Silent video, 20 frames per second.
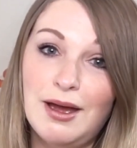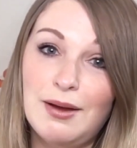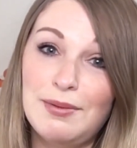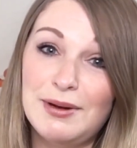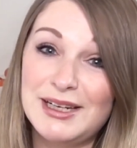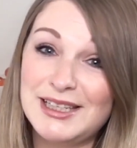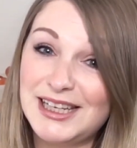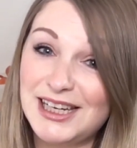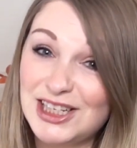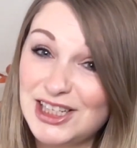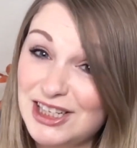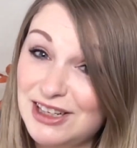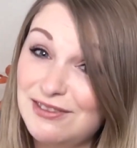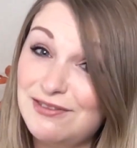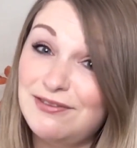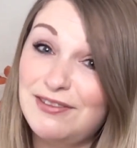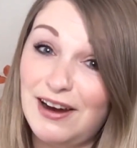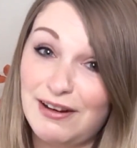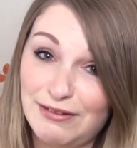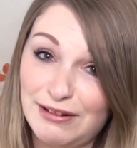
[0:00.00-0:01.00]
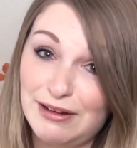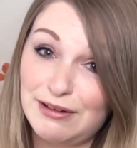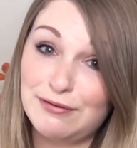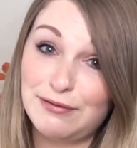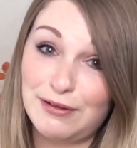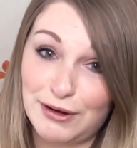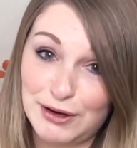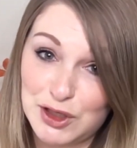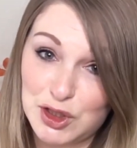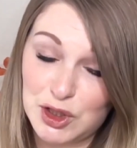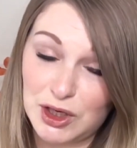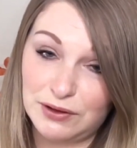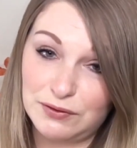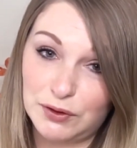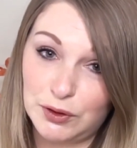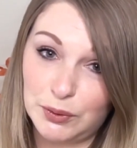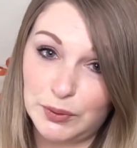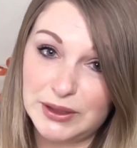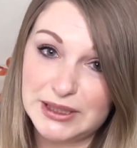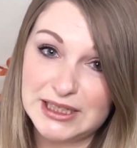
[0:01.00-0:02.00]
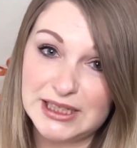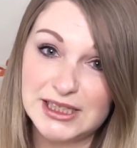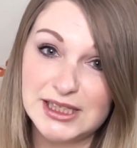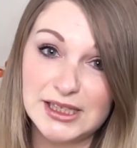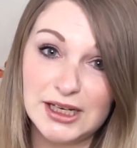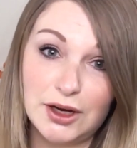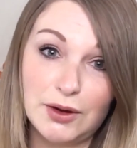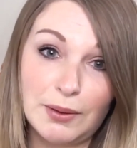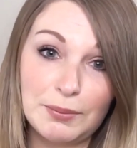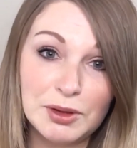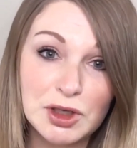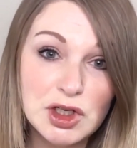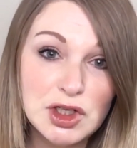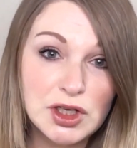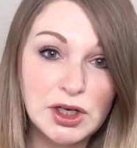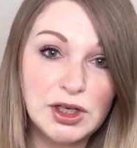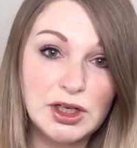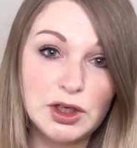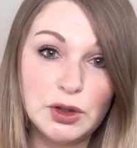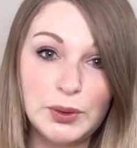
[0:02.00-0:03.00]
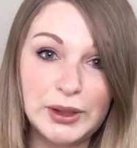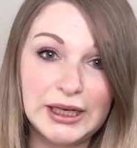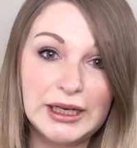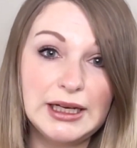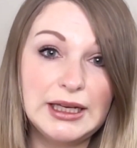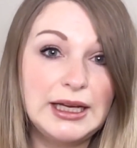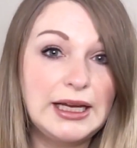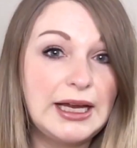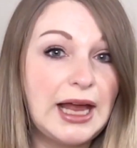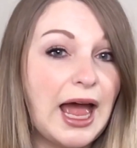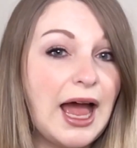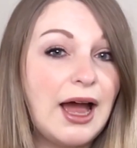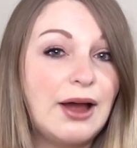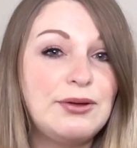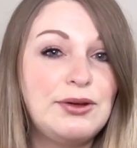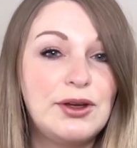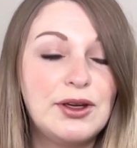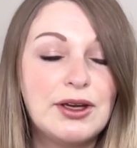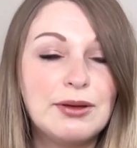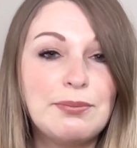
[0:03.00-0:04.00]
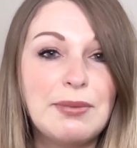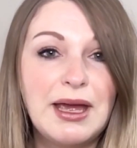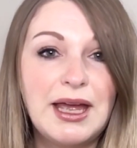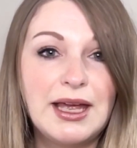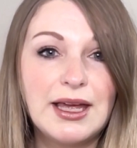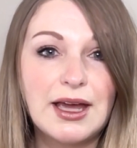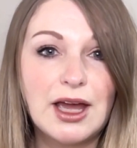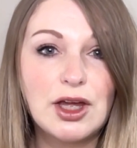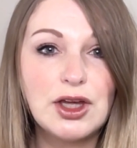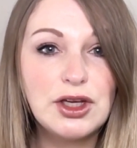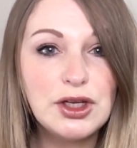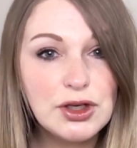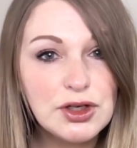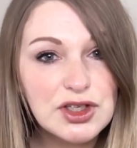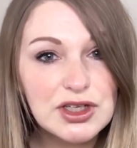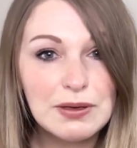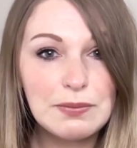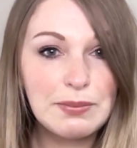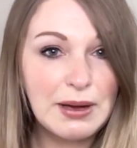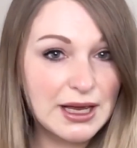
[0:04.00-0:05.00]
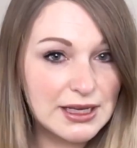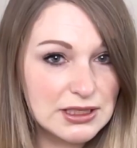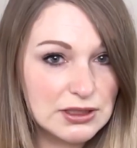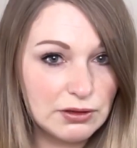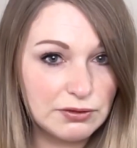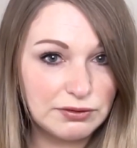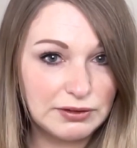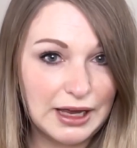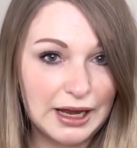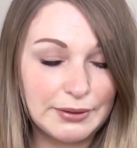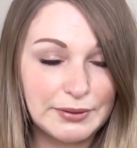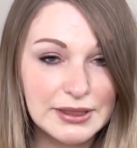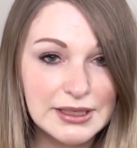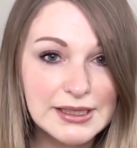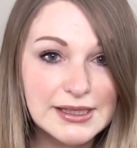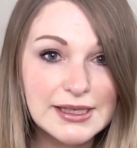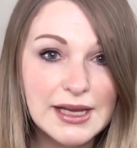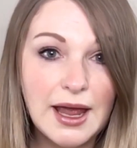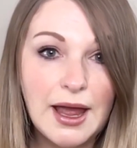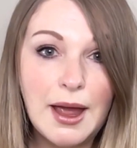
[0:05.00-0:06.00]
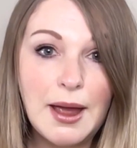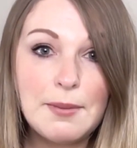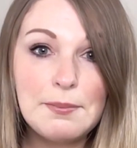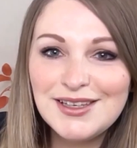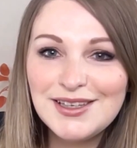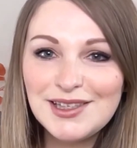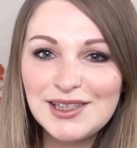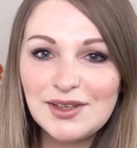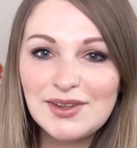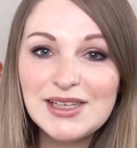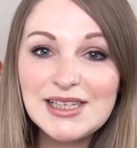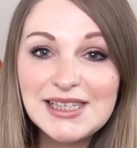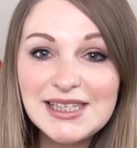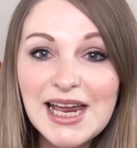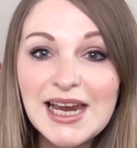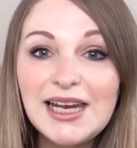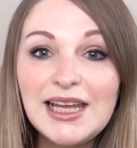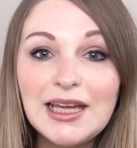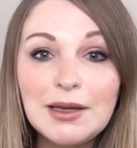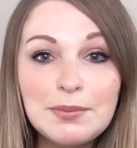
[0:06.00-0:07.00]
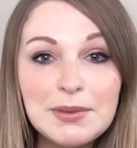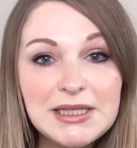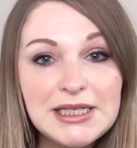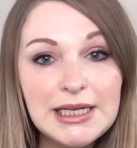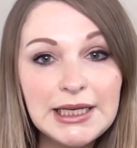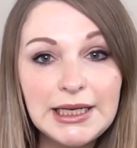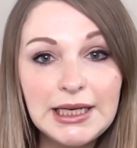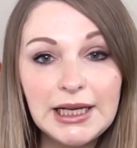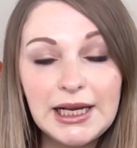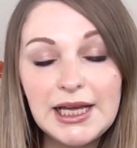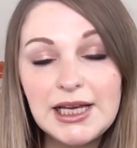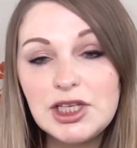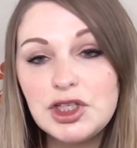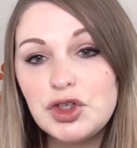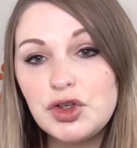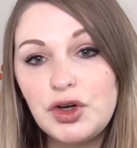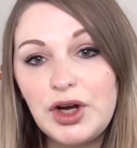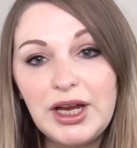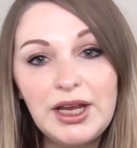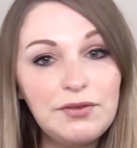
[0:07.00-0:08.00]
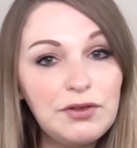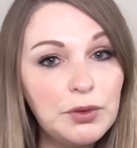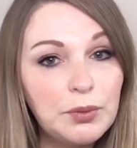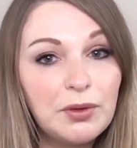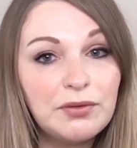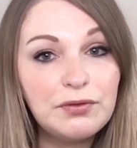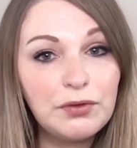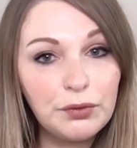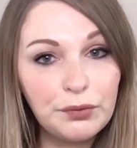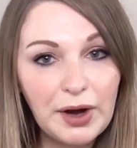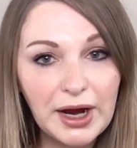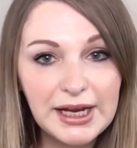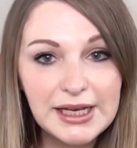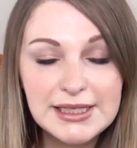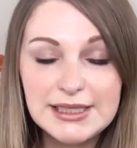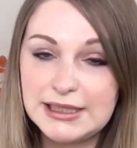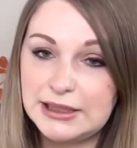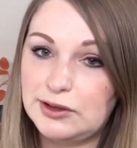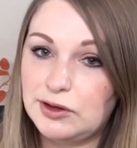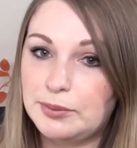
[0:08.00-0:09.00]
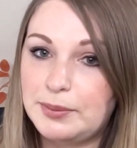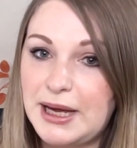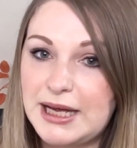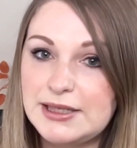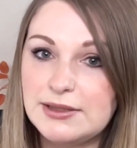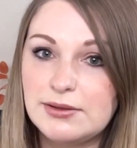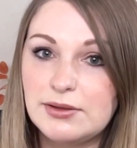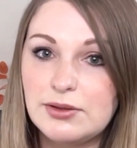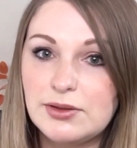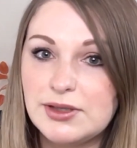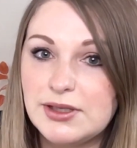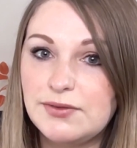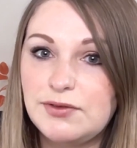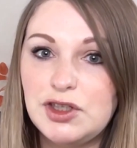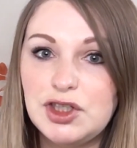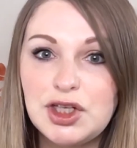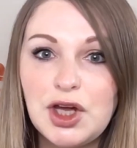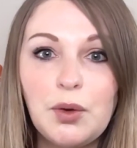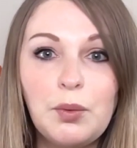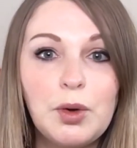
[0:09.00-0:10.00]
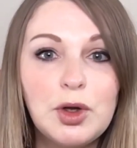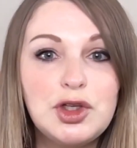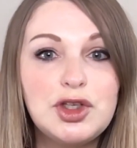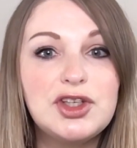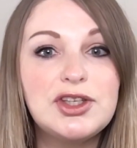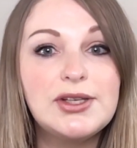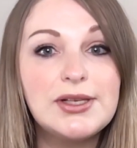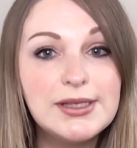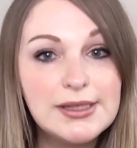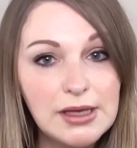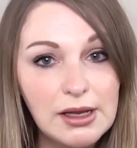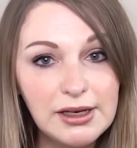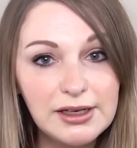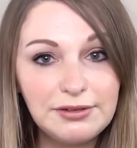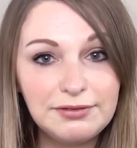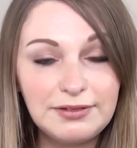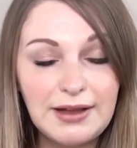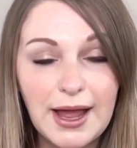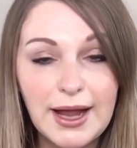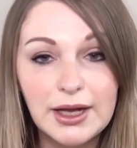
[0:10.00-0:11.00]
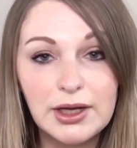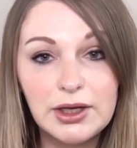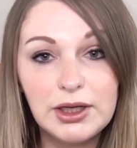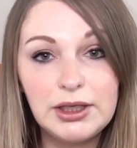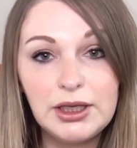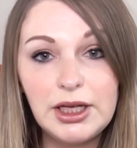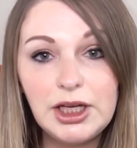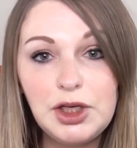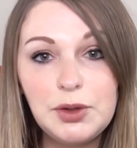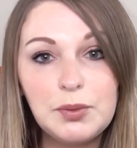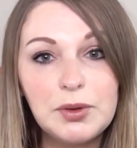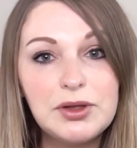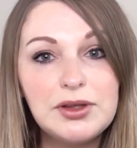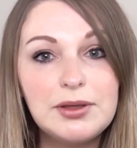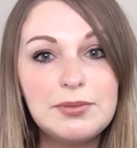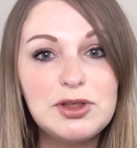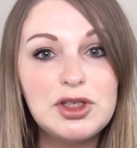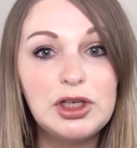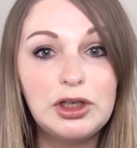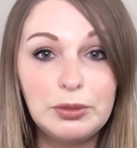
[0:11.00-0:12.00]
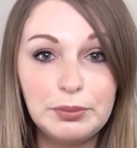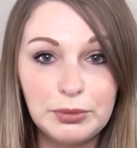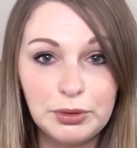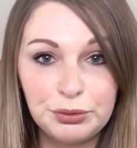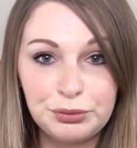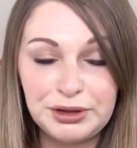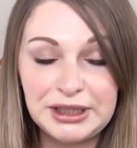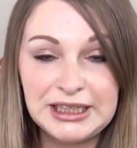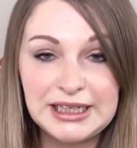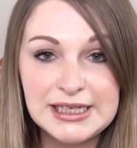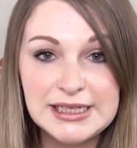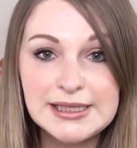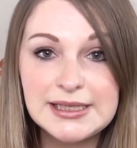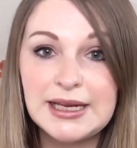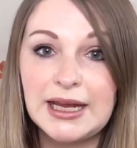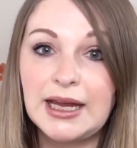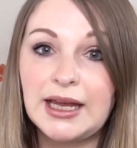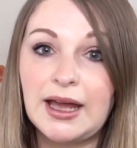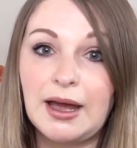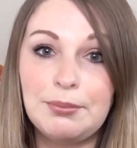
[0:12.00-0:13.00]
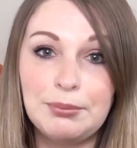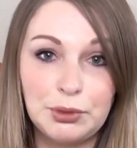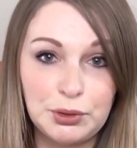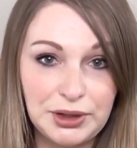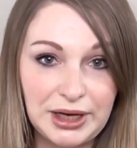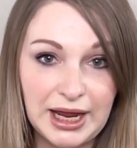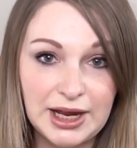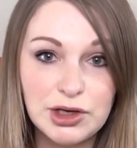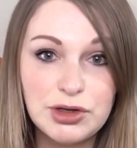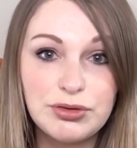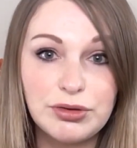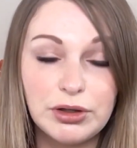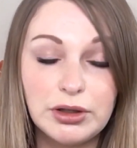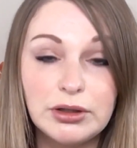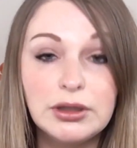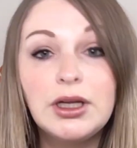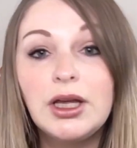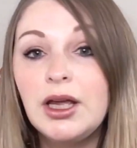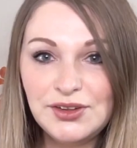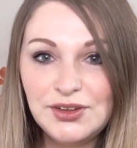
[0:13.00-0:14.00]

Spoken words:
But it's actually very, very straightforward. So I'm going to show you quickly how you can make a huge impact to your flowers. So this technique in particular is great if you want variety in your petals. If you don't want just a solid flat colour, you want them to look more realistic and more natural.